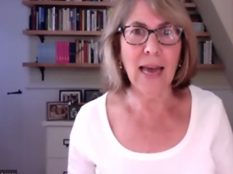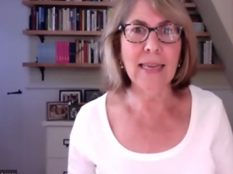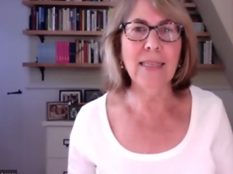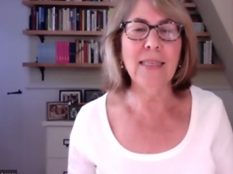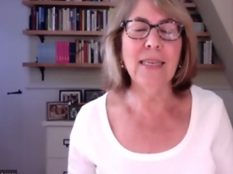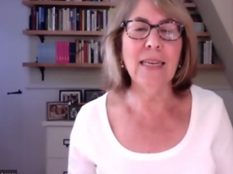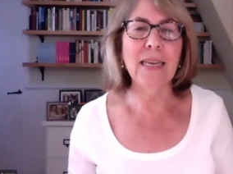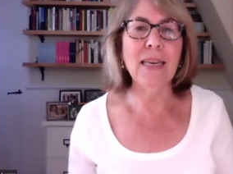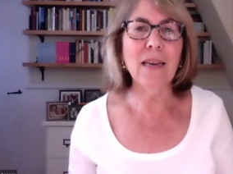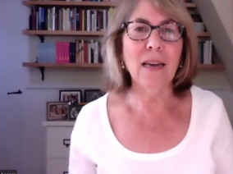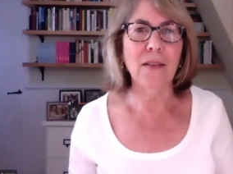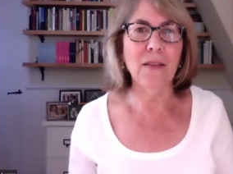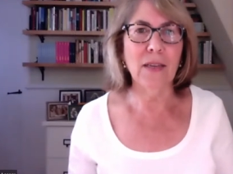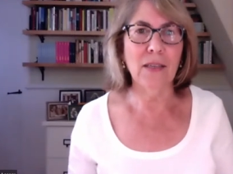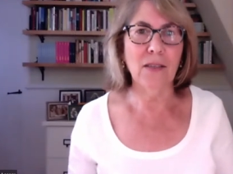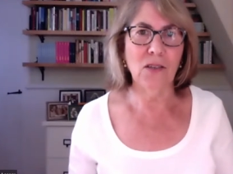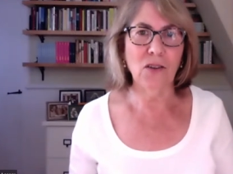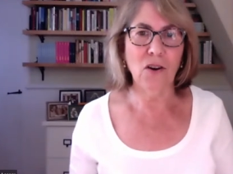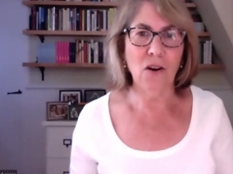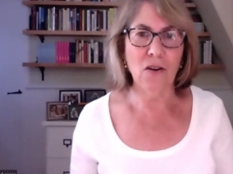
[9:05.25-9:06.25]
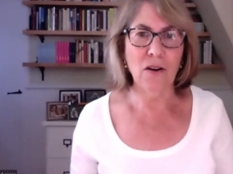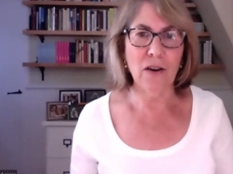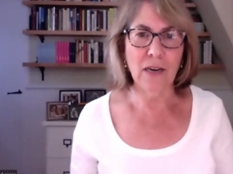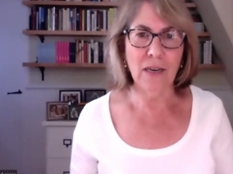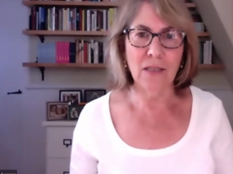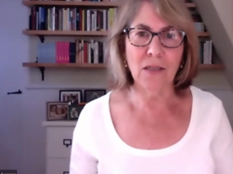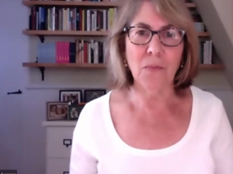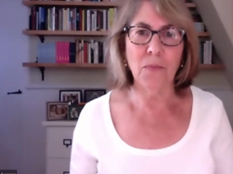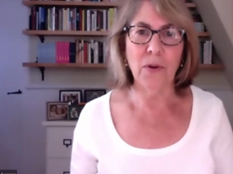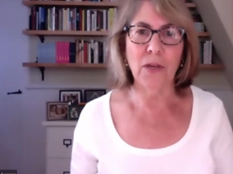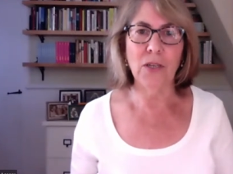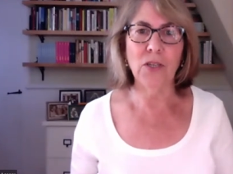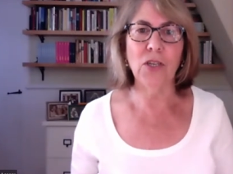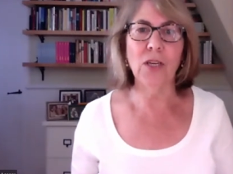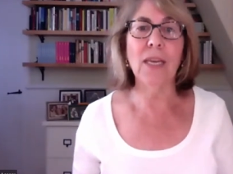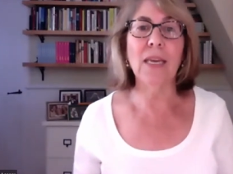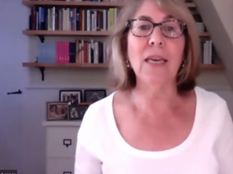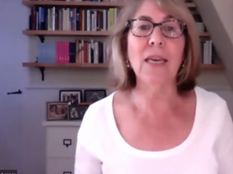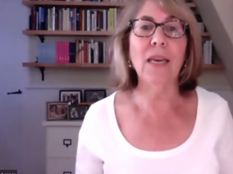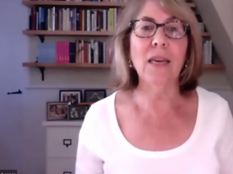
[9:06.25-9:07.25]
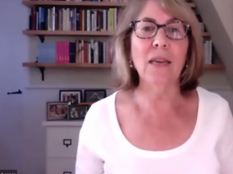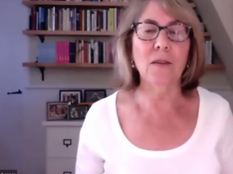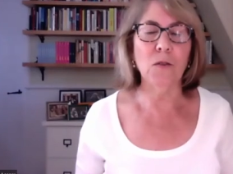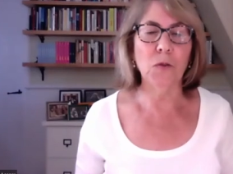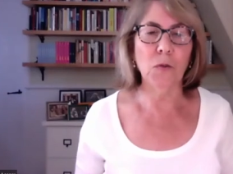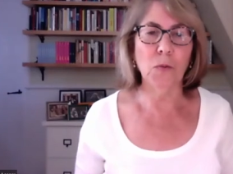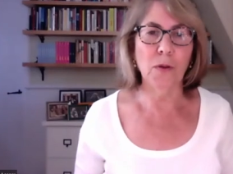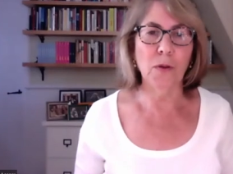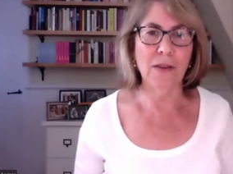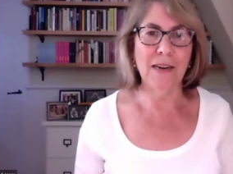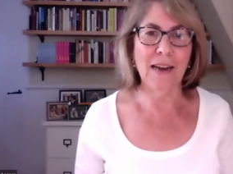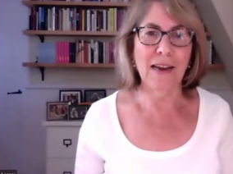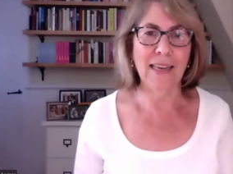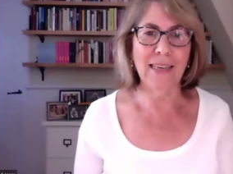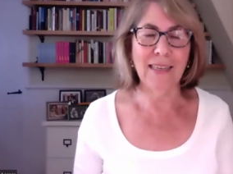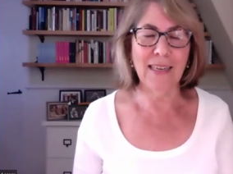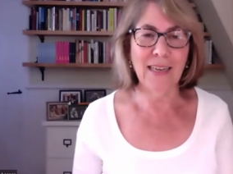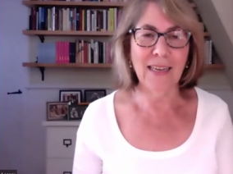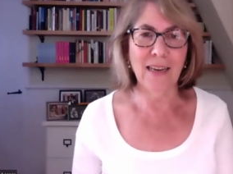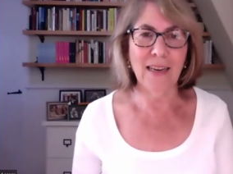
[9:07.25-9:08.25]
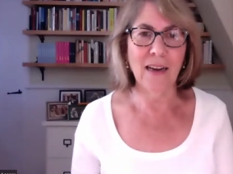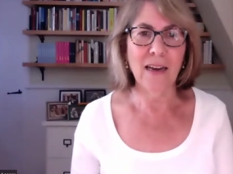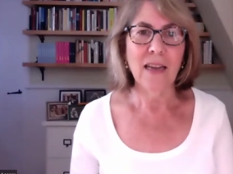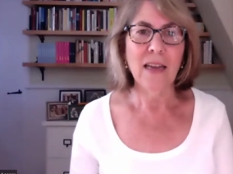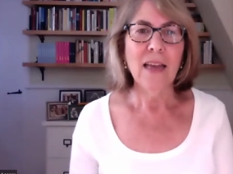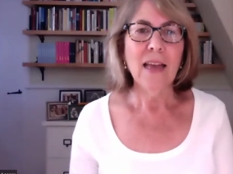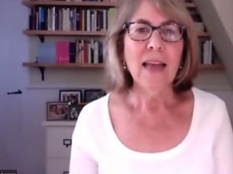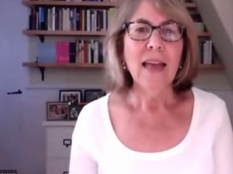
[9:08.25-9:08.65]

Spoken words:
idea that started as a bunch of kids with an idea.